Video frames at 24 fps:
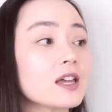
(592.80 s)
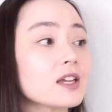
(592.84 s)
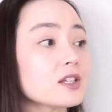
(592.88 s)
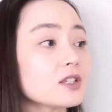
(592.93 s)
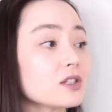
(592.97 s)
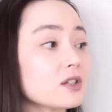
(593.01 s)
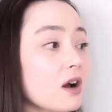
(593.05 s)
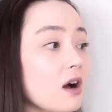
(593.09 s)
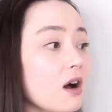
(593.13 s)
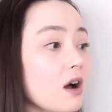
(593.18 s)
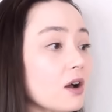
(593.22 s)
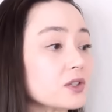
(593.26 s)

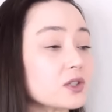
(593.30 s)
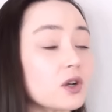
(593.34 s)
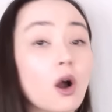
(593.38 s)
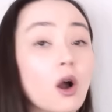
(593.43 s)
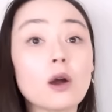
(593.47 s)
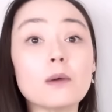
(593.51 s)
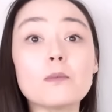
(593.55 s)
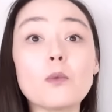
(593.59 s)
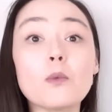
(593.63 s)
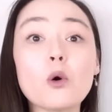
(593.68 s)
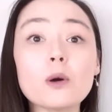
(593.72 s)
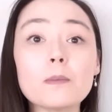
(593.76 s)
Dogs are
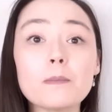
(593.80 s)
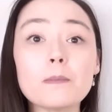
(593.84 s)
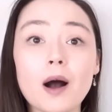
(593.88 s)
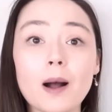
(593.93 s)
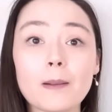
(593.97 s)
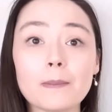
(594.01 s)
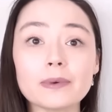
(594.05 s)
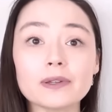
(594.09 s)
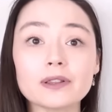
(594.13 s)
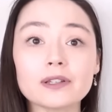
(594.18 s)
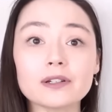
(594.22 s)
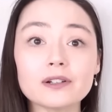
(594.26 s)
more
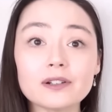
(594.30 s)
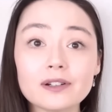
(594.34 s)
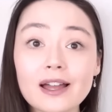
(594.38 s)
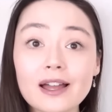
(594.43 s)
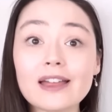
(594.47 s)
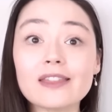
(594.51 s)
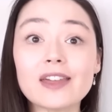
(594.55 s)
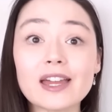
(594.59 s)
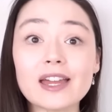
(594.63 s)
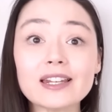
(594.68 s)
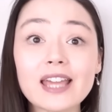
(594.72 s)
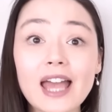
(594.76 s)
popular
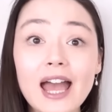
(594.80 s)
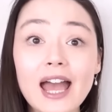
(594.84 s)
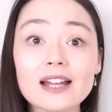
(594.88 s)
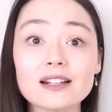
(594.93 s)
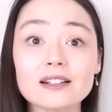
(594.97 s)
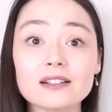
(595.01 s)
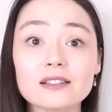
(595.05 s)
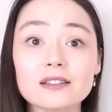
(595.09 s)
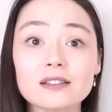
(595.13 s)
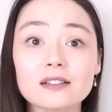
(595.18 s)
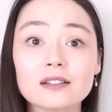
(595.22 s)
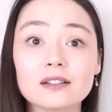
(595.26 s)
than
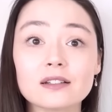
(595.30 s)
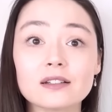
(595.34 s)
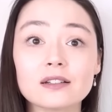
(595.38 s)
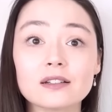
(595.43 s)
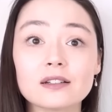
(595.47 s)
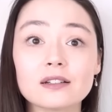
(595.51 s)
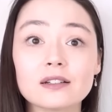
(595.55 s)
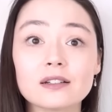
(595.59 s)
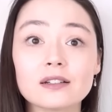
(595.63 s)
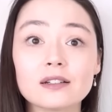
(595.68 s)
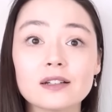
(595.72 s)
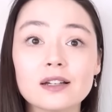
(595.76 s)
cats.
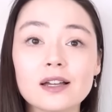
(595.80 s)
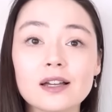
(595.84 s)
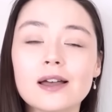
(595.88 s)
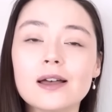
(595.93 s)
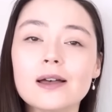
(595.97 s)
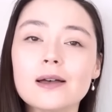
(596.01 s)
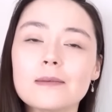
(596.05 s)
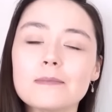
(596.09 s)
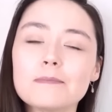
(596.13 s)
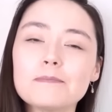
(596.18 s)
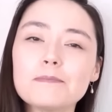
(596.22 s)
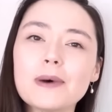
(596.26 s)

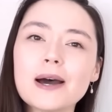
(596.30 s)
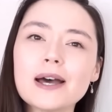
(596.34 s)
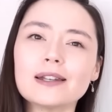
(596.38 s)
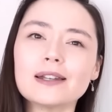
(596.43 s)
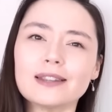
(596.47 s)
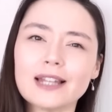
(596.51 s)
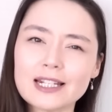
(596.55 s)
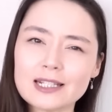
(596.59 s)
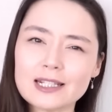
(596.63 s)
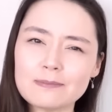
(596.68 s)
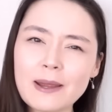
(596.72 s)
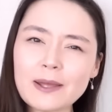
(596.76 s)
But
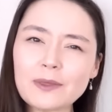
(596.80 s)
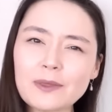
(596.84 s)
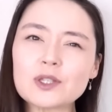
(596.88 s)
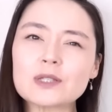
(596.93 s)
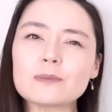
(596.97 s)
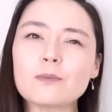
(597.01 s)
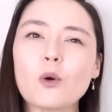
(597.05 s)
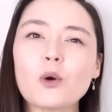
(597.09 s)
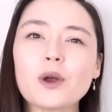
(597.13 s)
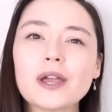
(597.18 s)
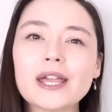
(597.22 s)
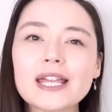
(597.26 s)
let's make this
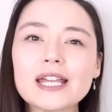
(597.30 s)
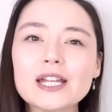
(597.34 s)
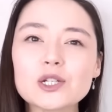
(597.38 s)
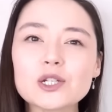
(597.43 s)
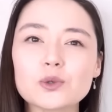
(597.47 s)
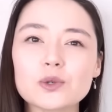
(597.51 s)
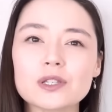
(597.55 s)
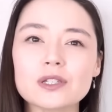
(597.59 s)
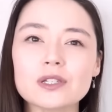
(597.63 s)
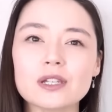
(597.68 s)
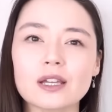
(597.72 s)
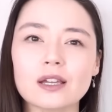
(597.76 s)
more
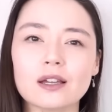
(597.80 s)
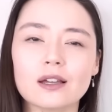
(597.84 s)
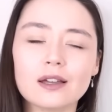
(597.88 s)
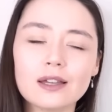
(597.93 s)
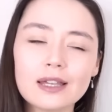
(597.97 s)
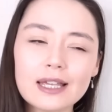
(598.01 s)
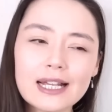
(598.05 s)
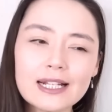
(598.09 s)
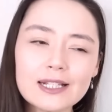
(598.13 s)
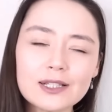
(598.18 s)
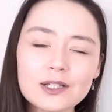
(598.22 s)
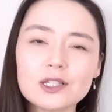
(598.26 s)
interesting.
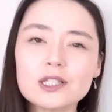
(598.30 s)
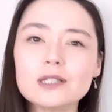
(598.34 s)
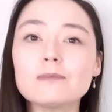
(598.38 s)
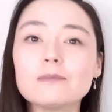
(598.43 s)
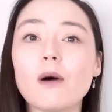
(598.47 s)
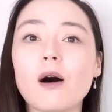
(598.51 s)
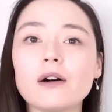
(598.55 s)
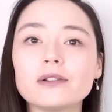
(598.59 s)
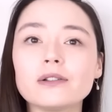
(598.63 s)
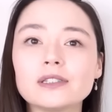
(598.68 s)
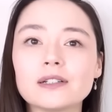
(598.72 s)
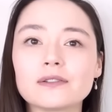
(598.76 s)
It's a
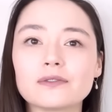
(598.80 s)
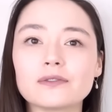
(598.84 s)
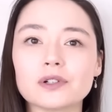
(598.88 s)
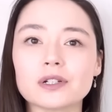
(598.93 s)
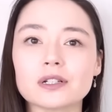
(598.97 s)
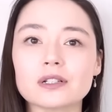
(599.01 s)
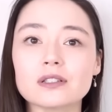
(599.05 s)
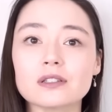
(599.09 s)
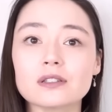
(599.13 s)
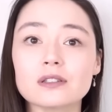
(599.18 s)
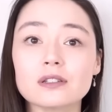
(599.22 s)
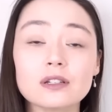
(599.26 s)
small
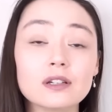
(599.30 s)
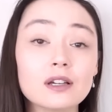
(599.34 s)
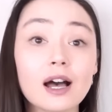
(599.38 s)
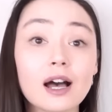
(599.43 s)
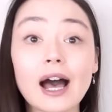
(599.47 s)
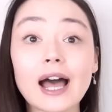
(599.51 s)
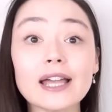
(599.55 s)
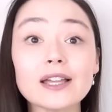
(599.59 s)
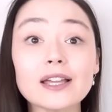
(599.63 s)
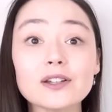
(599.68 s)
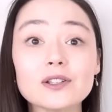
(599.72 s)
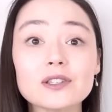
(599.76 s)
difference,
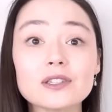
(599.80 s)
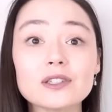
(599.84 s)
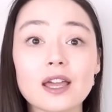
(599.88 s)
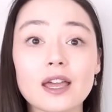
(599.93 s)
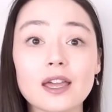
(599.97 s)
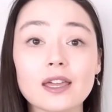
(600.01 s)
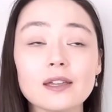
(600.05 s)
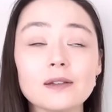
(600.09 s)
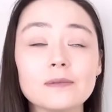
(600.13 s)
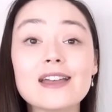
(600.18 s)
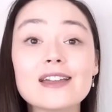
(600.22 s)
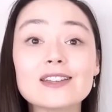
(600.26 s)
I could
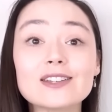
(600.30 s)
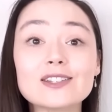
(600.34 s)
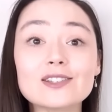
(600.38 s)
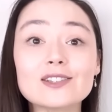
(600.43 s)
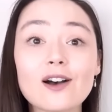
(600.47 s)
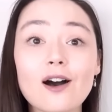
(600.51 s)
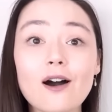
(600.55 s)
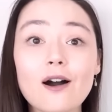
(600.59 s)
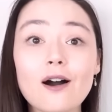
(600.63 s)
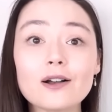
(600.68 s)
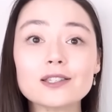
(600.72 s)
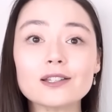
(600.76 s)
say
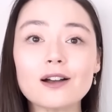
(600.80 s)
dogs